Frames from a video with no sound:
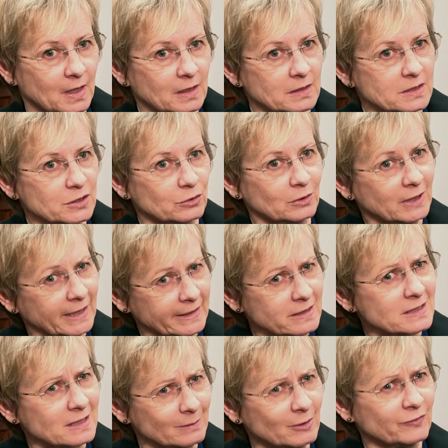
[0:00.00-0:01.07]
So like
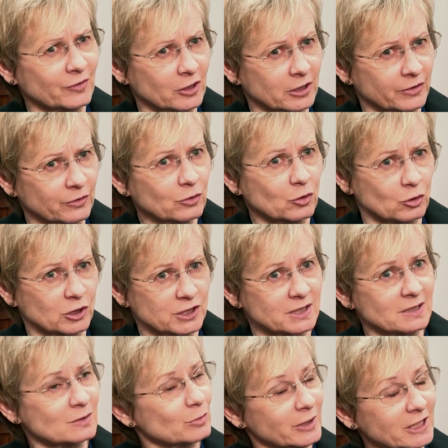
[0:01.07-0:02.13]
some of our other
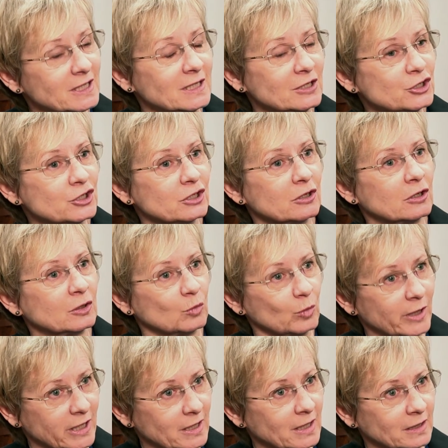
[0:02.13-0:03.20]
courses, we teach it on
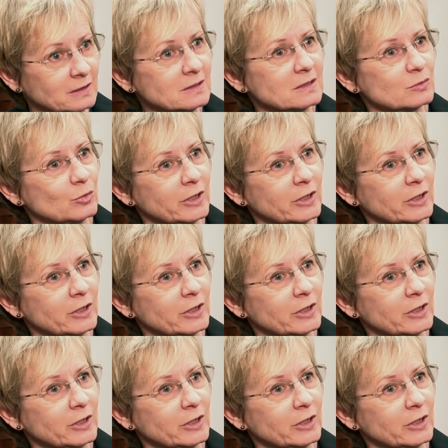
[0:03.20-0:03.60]
weekends.